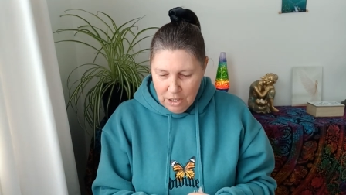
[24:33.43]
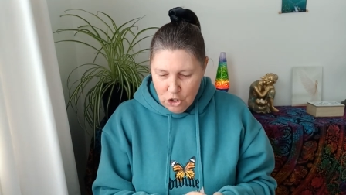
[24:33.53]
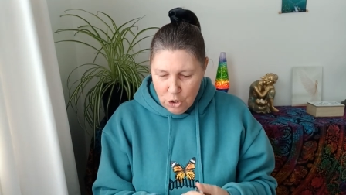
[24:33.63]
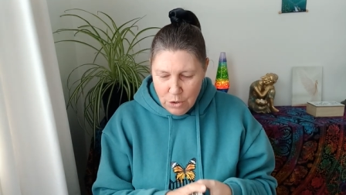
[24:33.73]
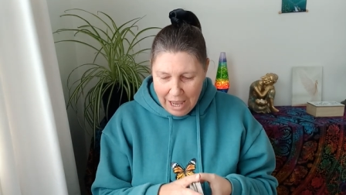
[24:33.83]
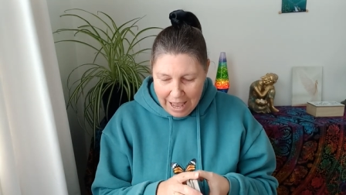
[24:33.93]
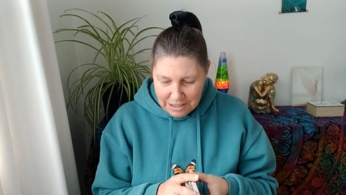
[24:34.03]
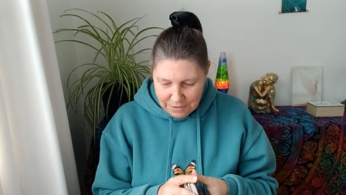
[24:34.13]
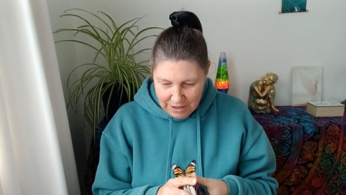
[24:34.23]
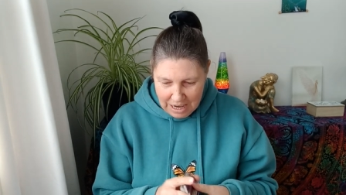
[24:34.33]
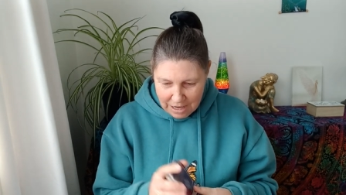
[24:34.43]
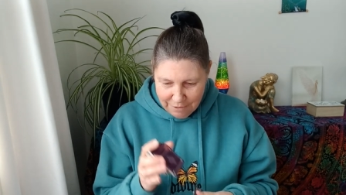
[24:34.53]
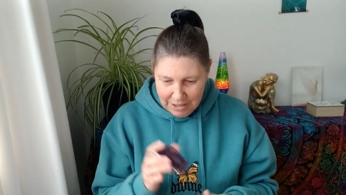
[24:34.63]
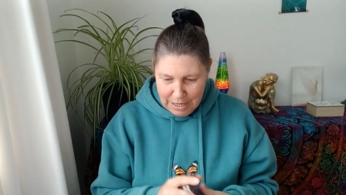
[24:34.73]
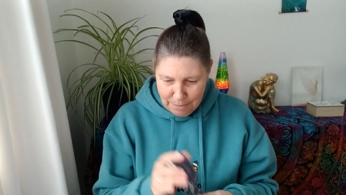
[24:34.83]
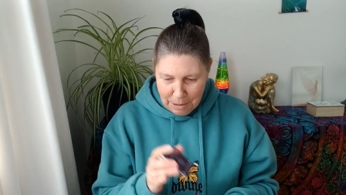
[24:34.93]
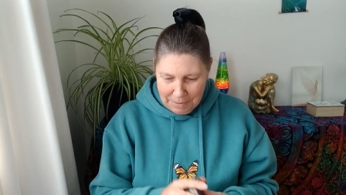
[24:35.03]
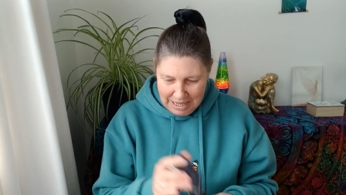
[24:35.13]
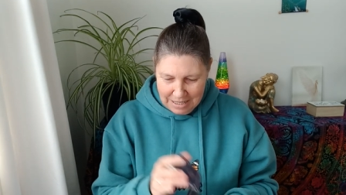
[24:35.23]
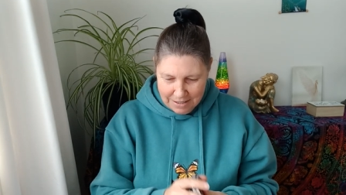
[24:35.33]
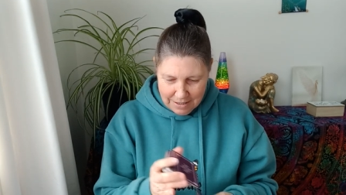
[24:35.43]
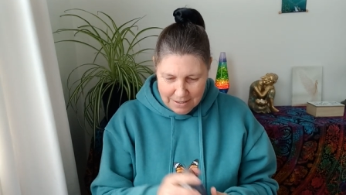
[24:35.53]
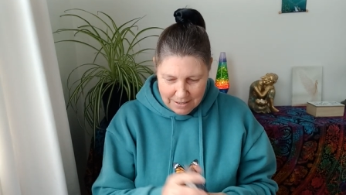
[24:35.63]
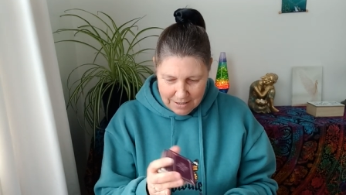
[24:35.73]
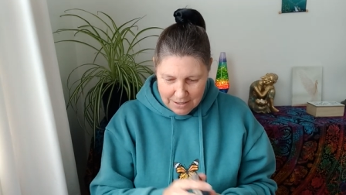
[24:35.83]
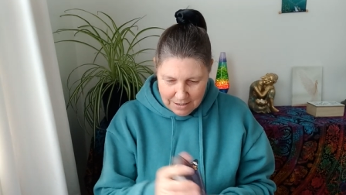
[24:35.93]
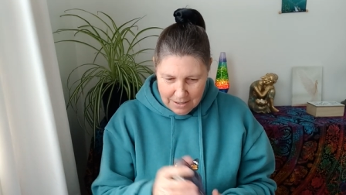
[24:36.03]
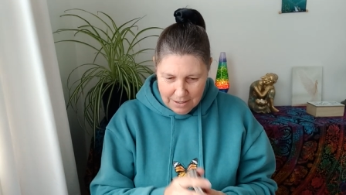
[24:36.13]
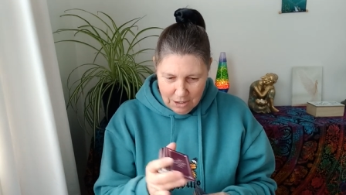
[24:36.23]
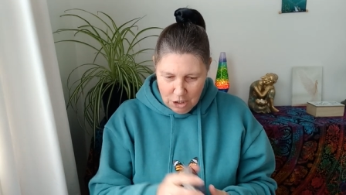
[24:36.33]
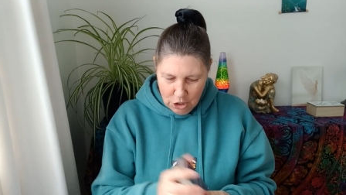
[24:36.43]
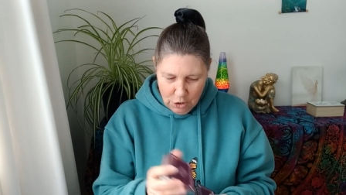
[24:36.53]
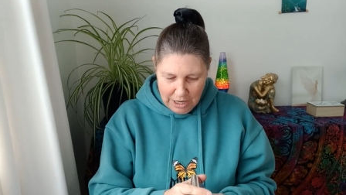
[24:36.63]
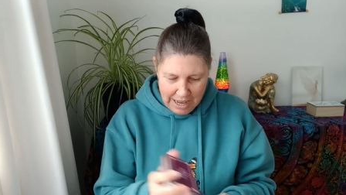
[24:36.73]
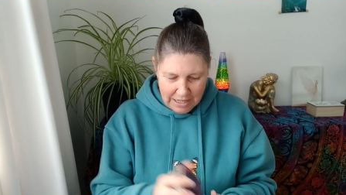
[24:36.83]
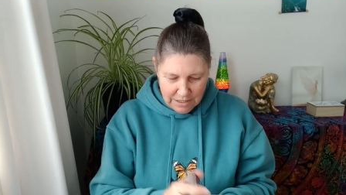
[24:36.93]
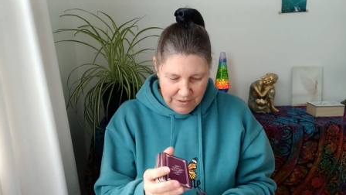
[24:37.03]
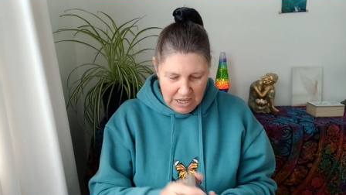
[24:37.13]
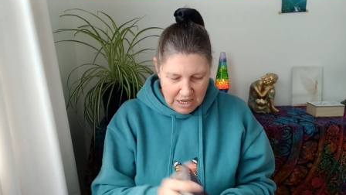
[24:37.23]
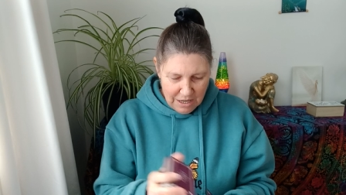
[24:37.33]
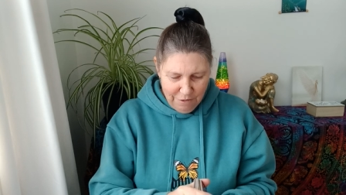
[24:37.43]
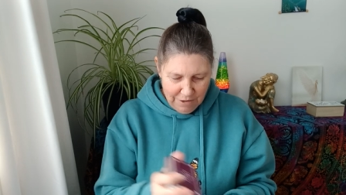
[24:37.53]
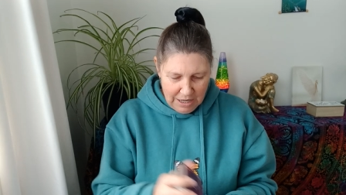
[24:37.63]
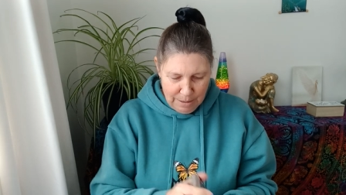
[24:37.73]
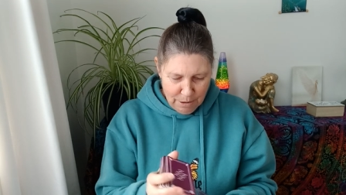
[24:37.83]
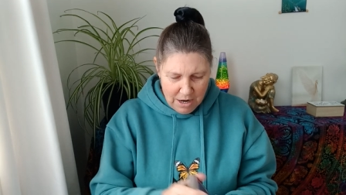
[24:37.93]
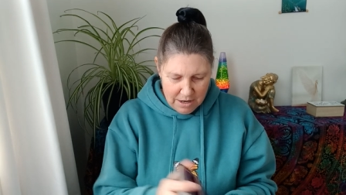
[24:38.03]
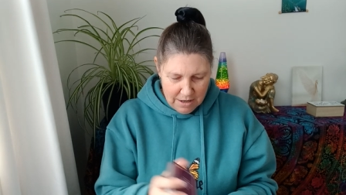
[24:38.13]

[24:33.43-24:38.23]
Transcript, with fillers: Two cards for ear for Libra, please. Two cards for ear for Libra.